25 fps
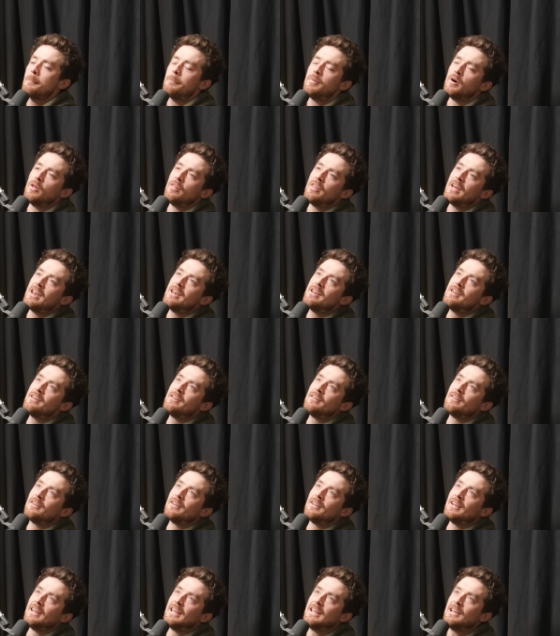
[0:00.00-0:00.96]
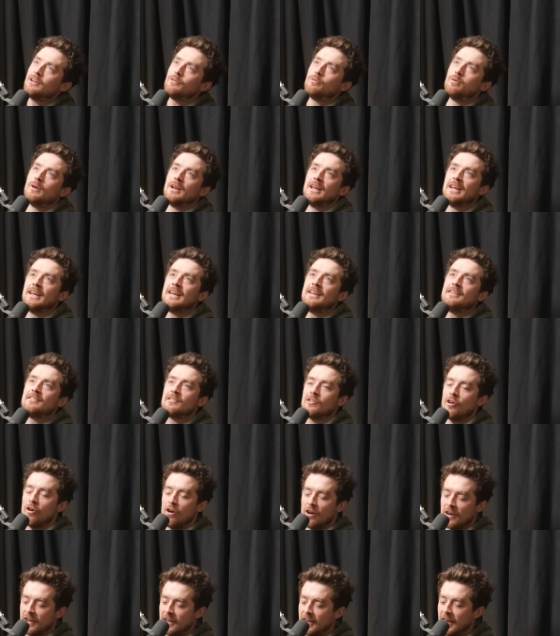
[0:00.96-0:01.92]
But then equally, he's
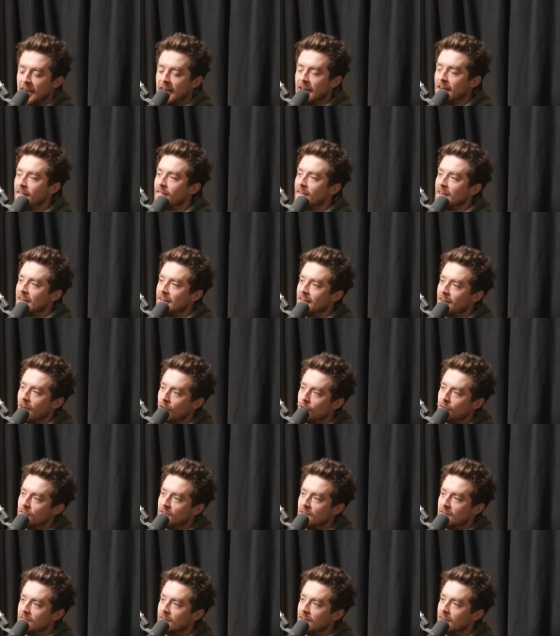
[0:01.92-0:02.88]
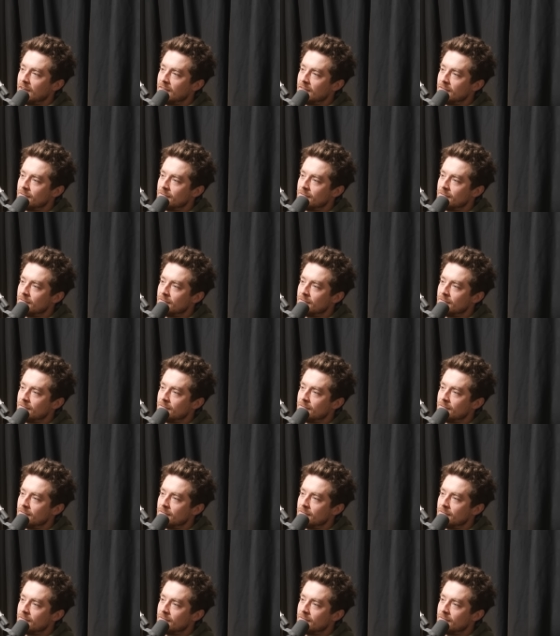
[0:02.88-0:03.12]
got a gear that he knows he's in.